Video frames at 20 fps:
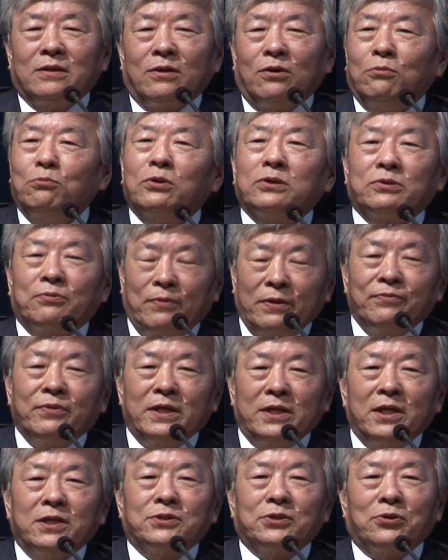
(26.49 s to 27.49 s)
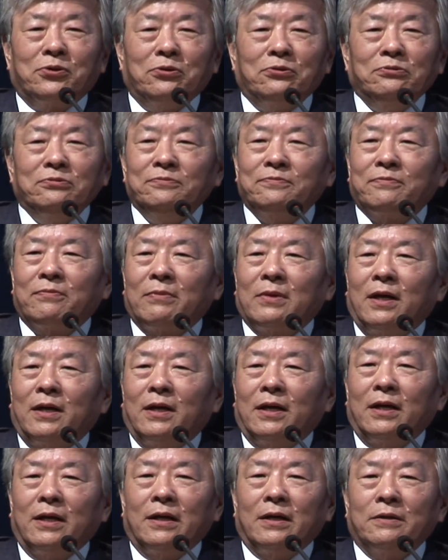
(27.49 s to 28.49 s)
almost 50 years ago,
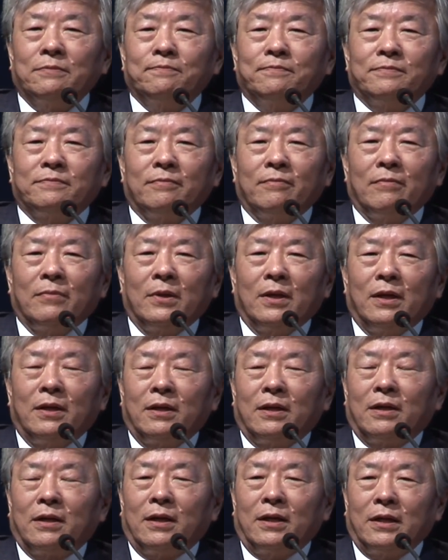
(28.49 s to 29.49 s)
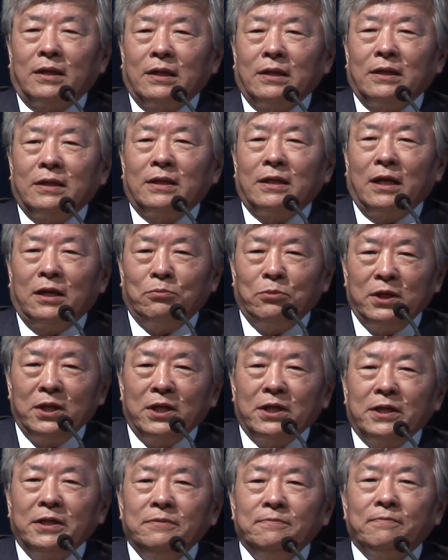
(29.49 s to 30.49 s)
I came
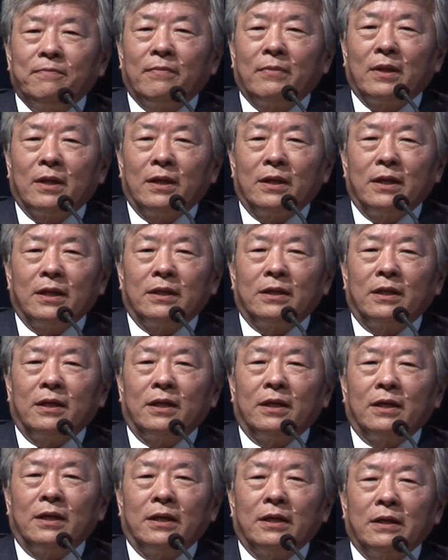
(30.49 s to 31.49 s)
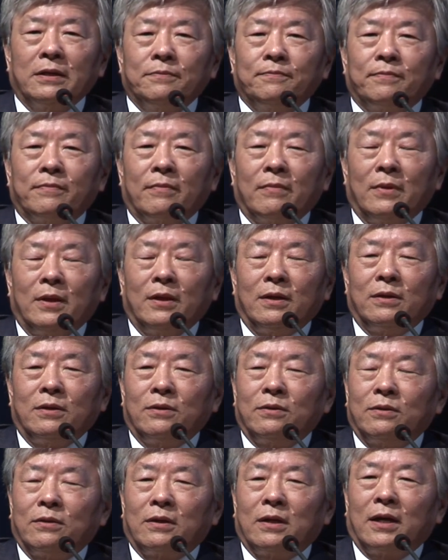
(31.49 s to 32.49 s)
here, and
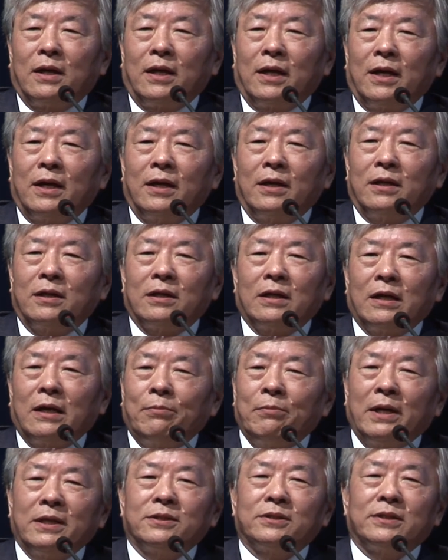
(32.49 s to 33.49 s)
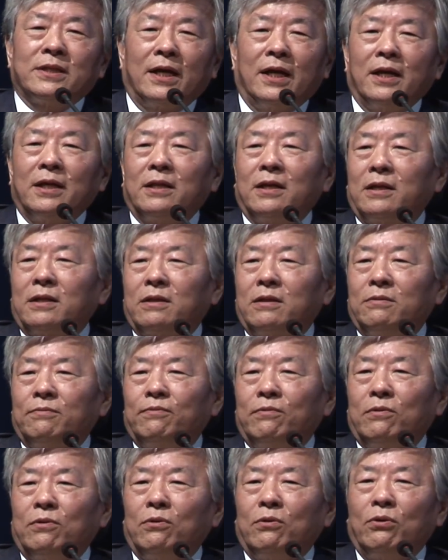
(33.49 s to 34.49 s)
I must say that
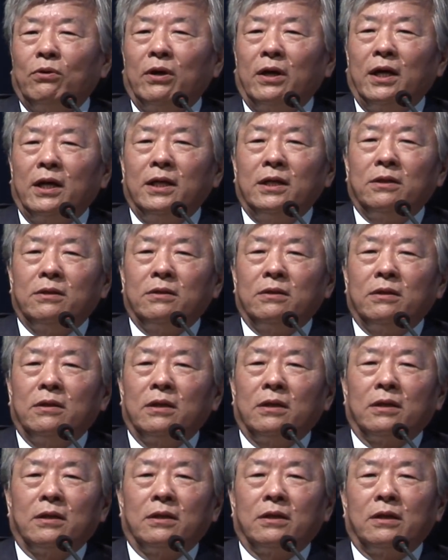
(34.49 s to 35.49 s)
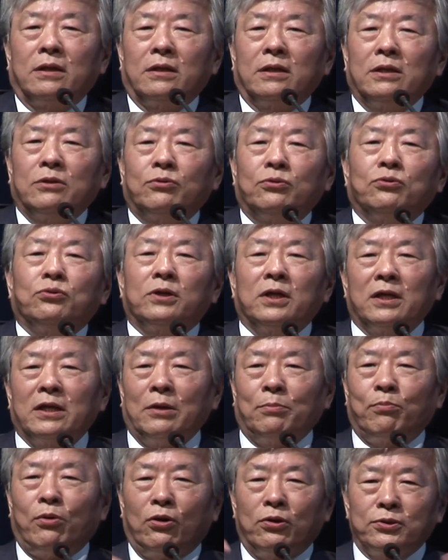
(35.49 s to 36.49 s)
for including
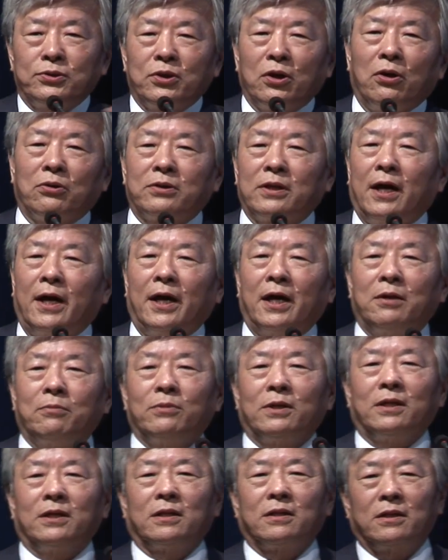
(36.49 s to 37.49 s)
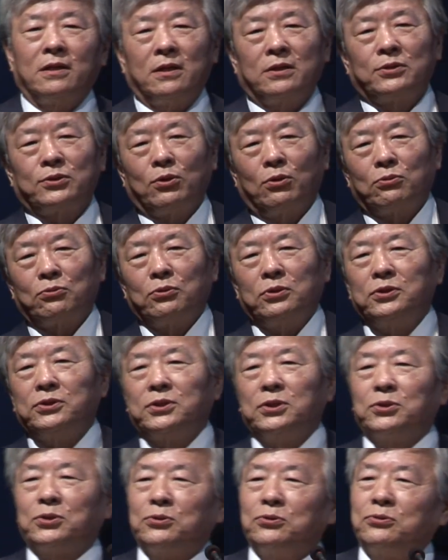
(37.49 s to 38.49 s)
a postdoc time at the Salk
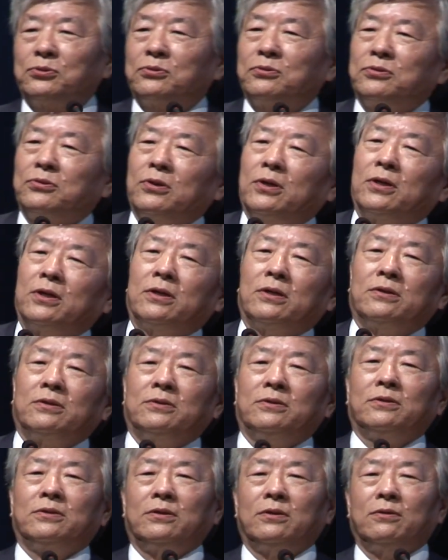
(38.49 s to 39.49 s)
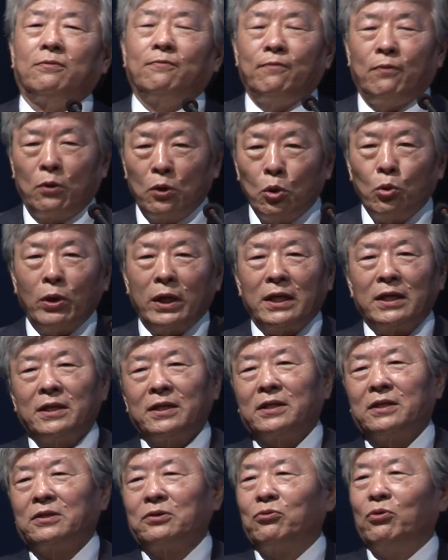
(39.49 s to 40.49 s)
Institute, following
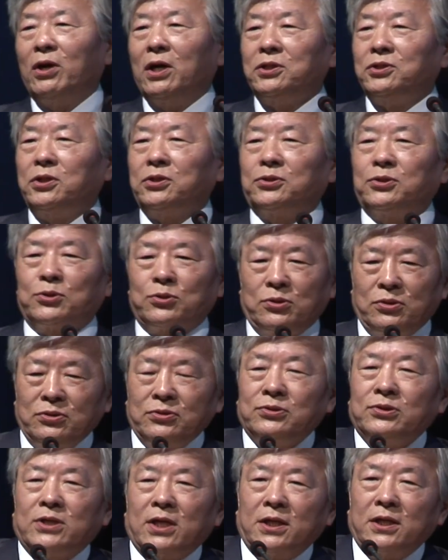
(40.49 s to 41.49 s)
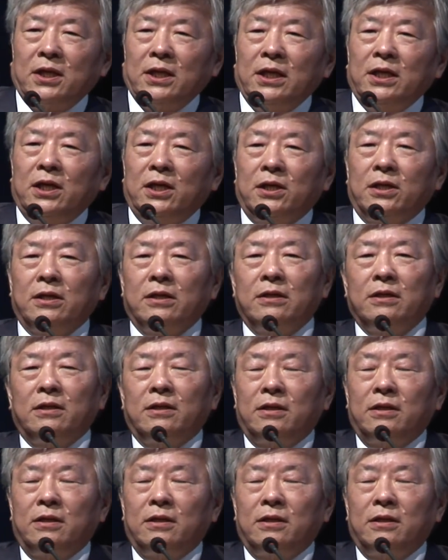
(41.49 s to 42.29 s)
graduate study here,